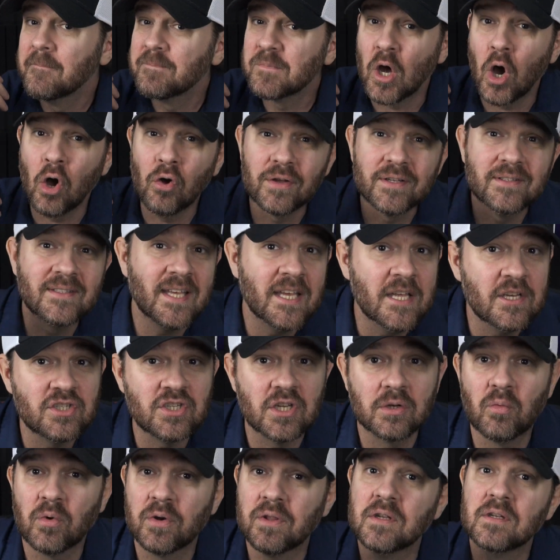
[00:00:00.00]
the whole
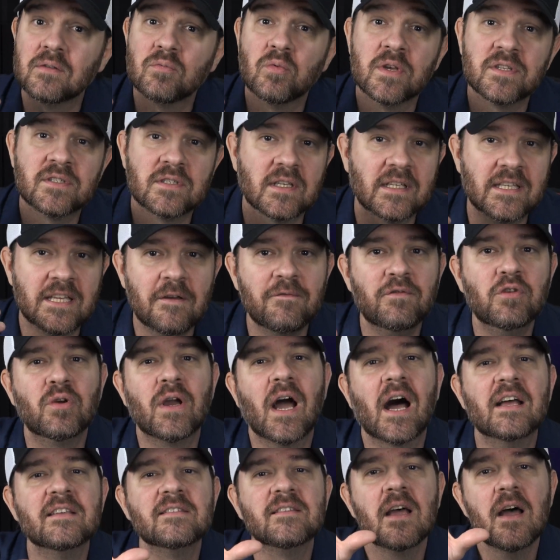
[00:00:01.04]
intention was to give you
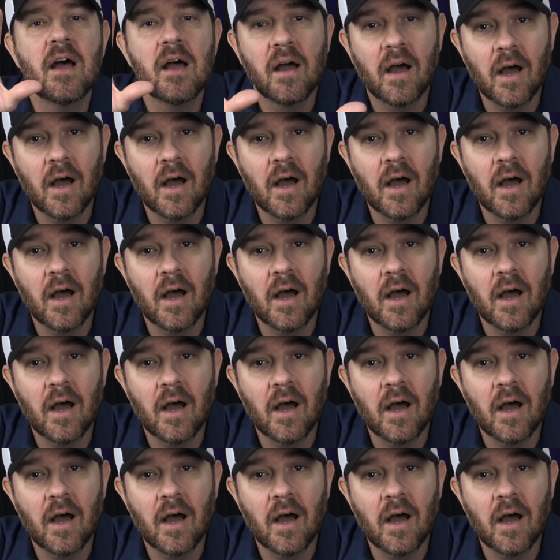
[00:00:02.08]
guys